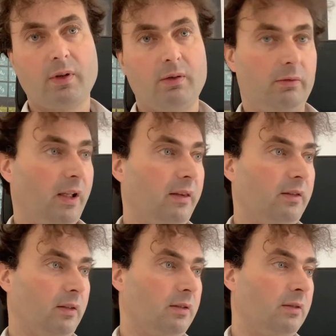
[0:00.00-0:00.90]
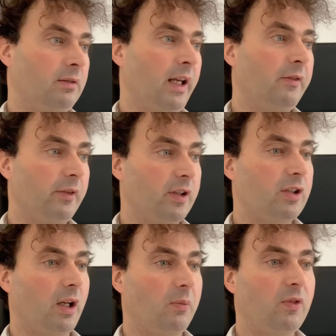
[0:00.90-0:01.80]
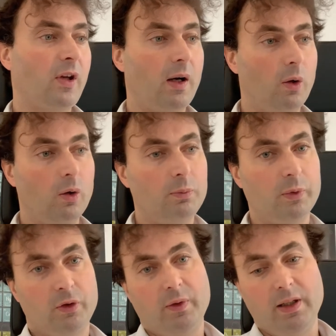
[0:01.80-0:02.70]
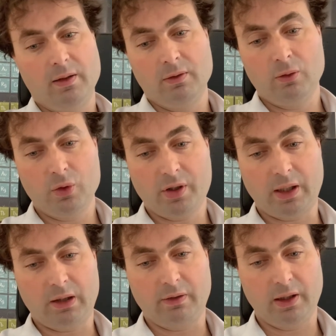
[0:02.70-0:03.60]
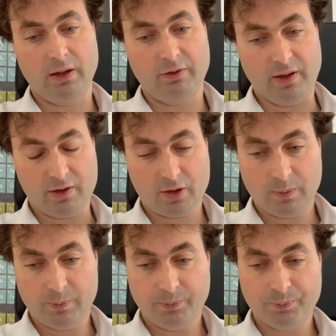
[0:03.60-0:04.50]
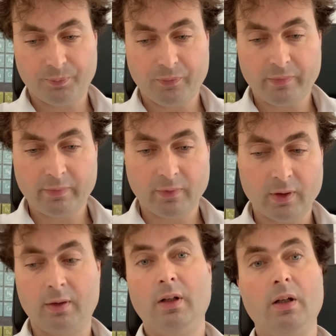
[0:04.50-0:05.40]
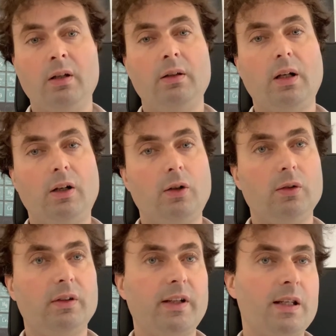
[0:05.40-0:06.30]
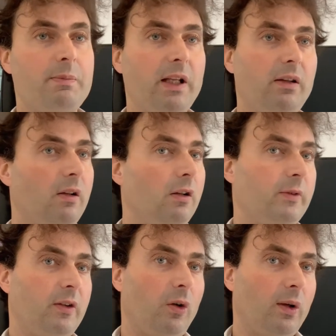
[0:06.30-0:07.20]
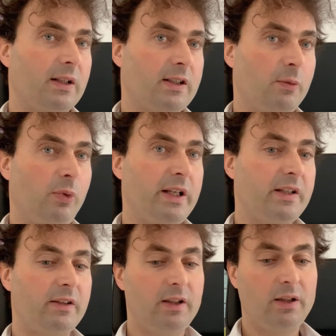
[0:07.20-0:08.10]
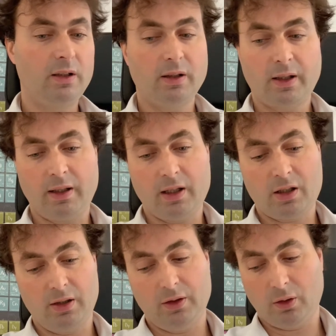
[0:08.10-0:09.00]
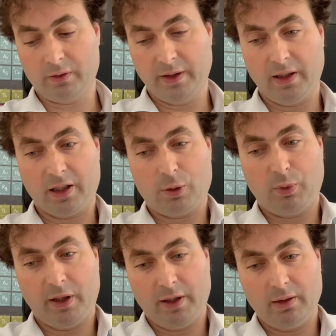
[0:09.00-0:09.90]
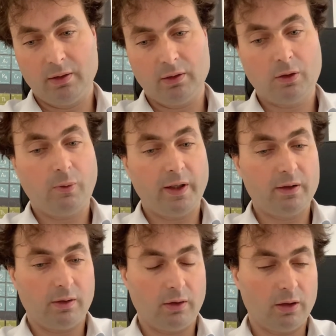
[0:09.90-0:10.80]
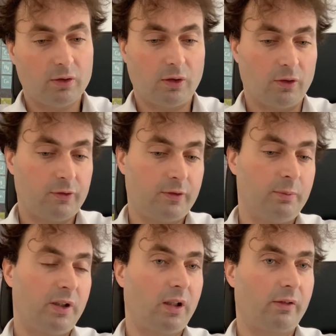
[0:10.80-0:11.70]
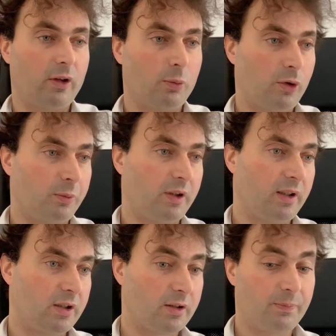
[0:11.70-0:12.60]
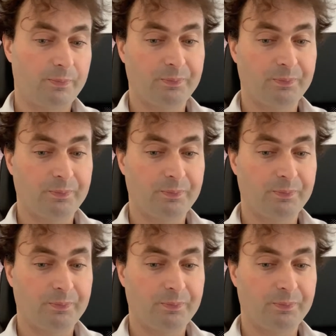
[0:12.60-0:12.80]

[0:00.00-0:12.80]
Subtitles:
with an average time tau between two scattering events. Now, this metal, with all its simplicity, can actually already explain quite a lot of material properties.